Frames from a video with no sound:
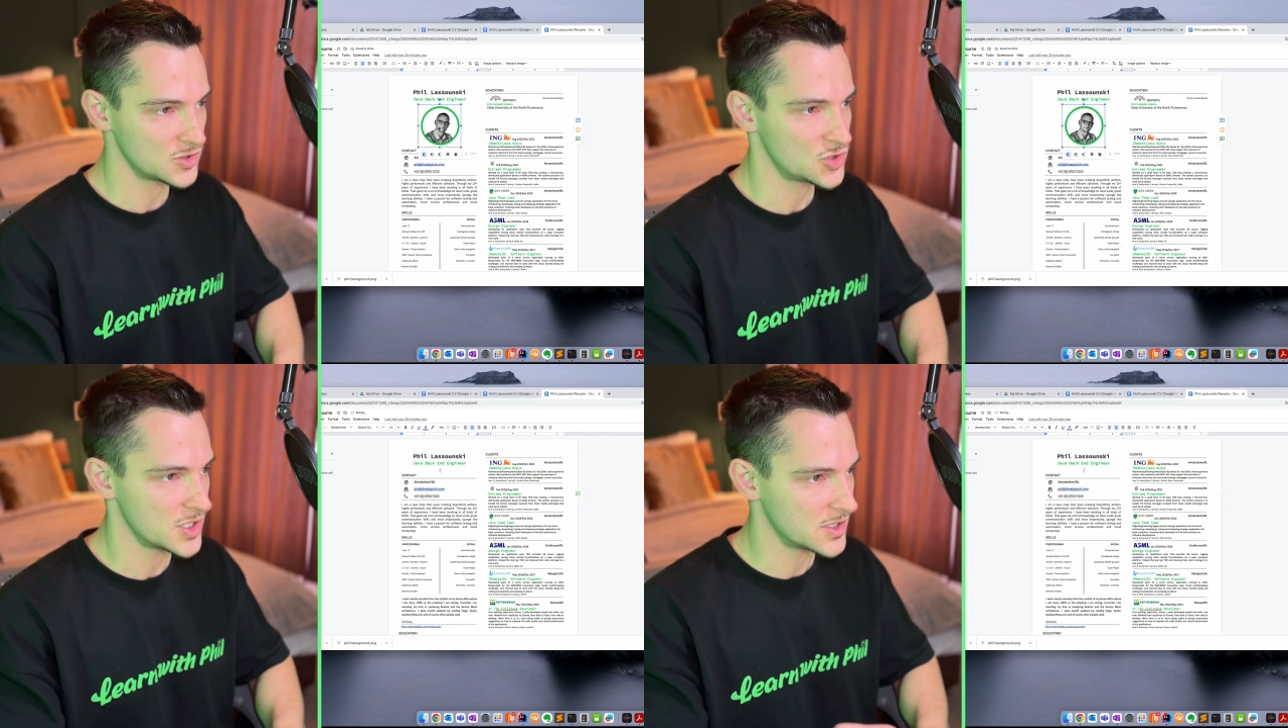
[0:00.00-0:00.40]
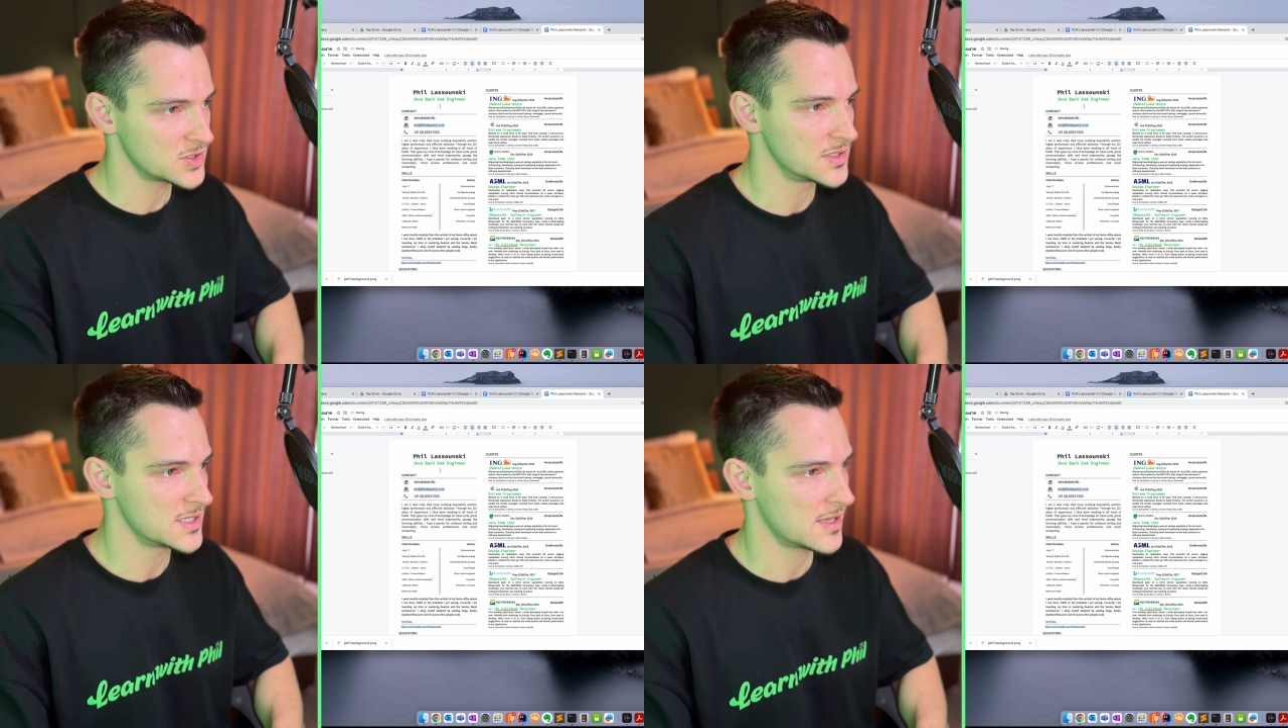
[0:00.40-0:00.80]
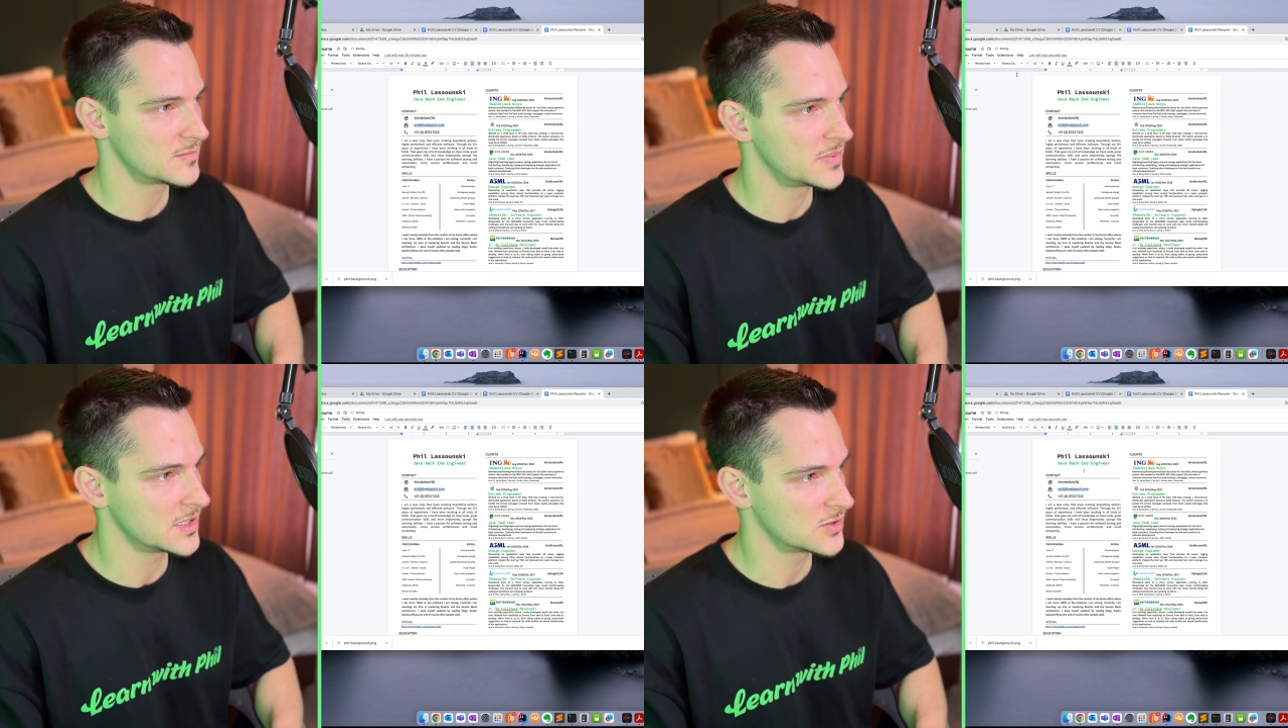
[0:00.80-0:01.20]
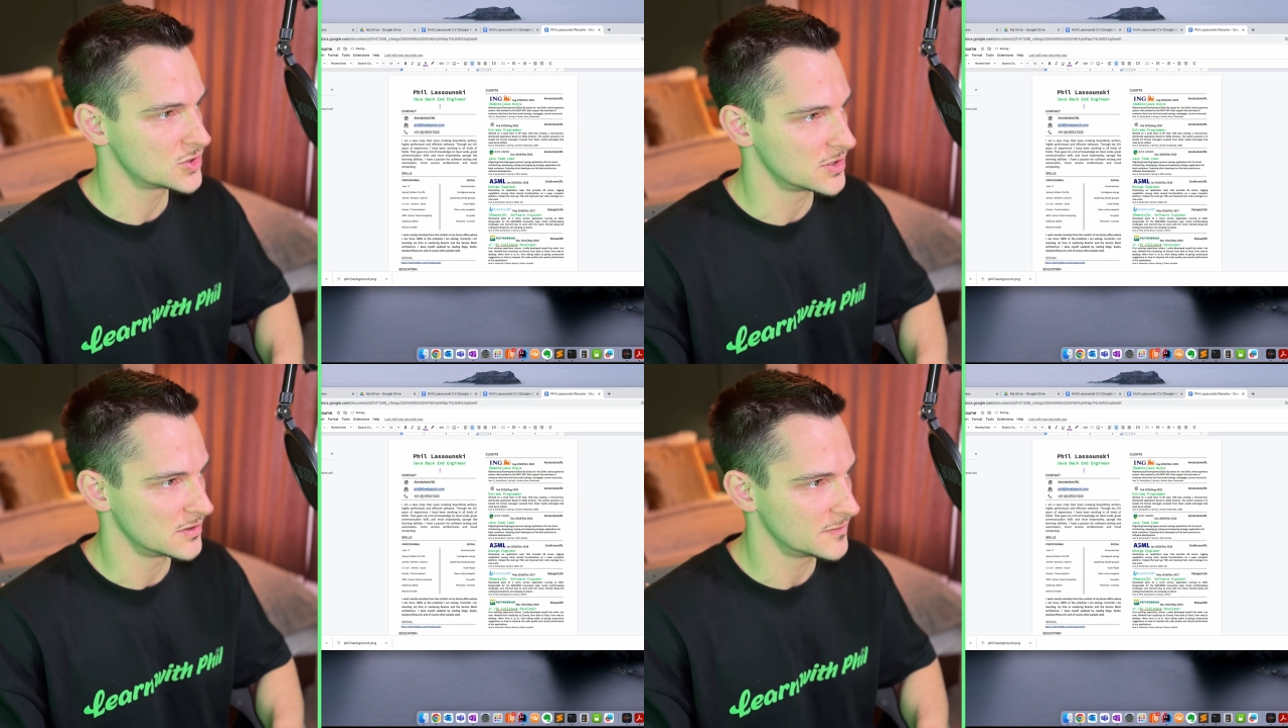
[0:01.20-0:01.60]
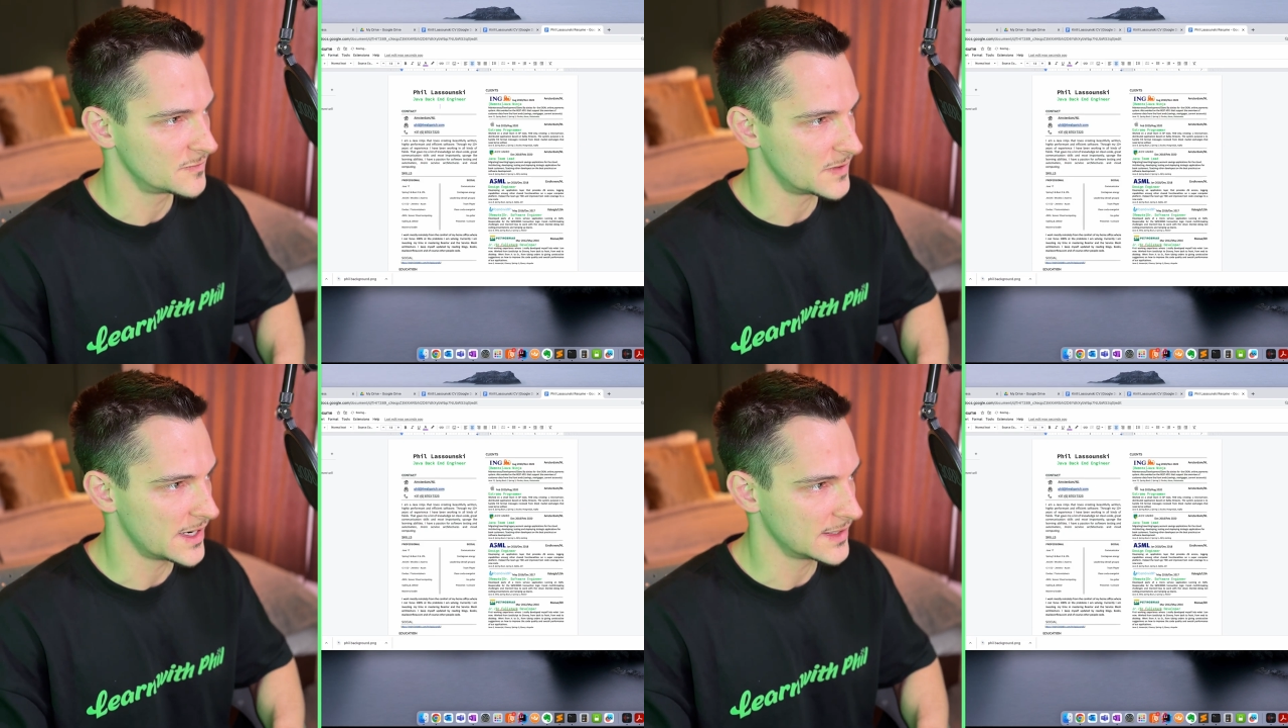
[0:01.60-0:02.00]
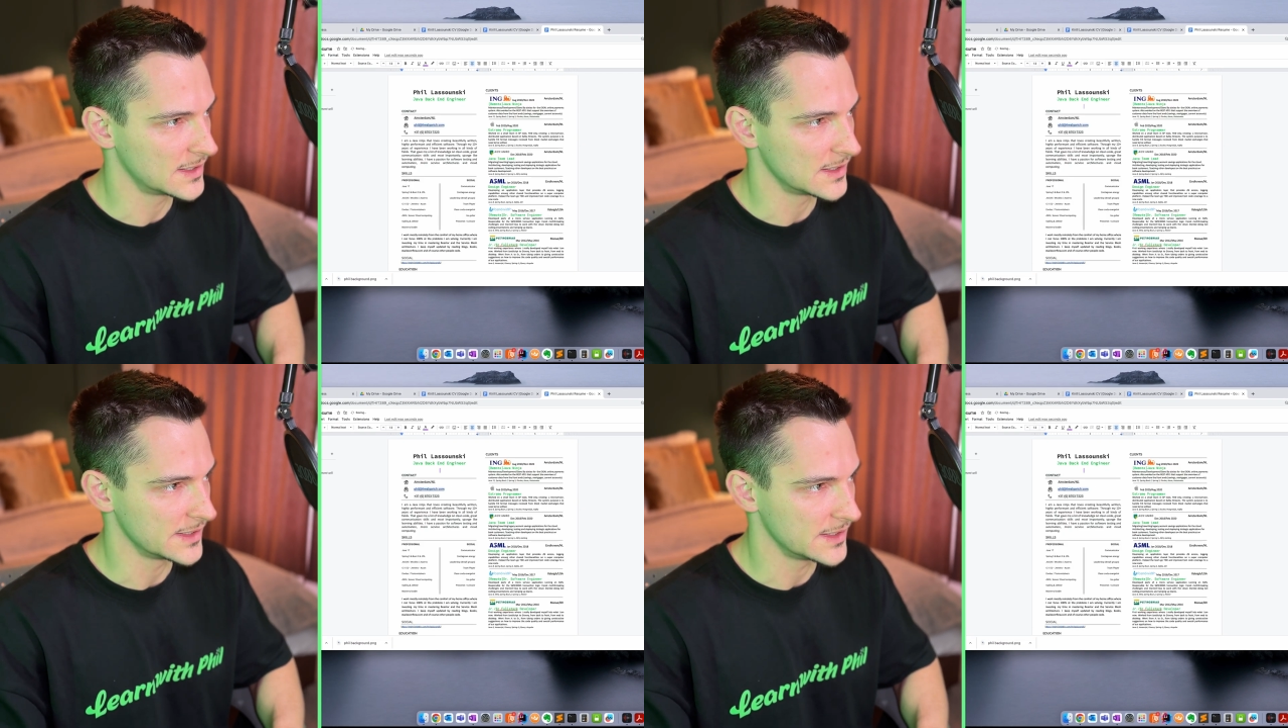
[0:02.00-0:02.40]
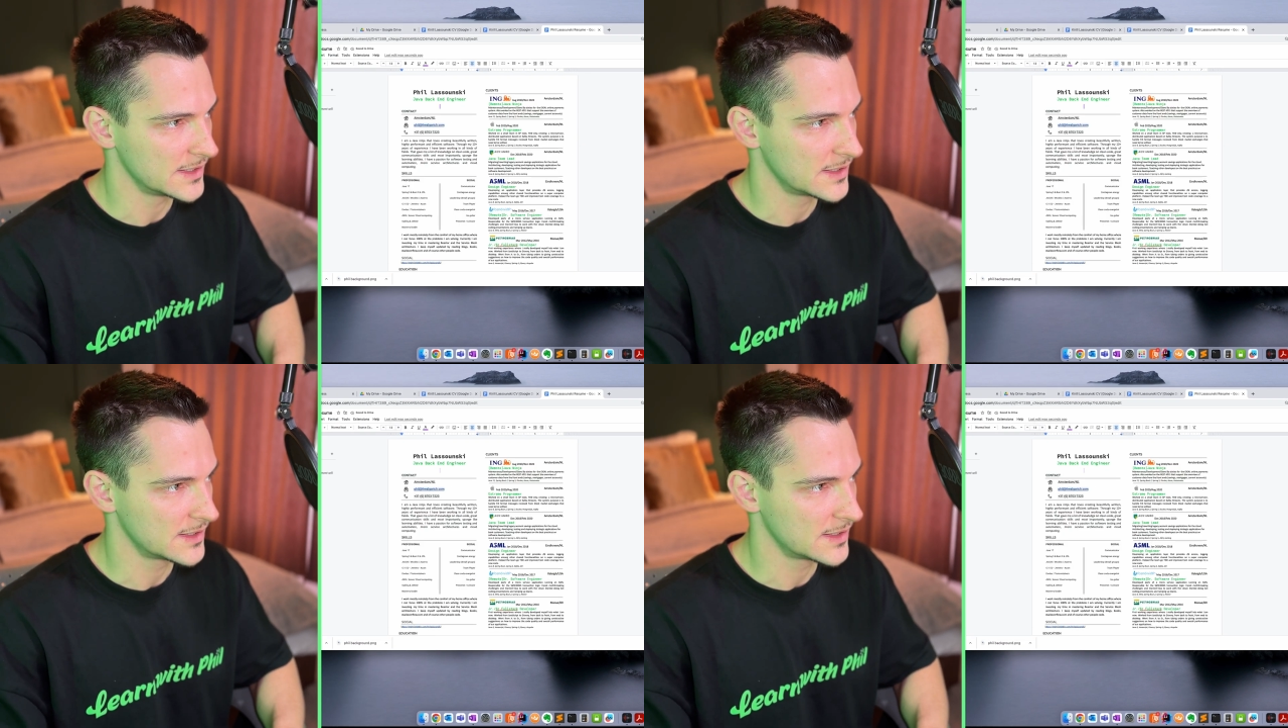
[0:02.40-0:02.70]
change that picture finally.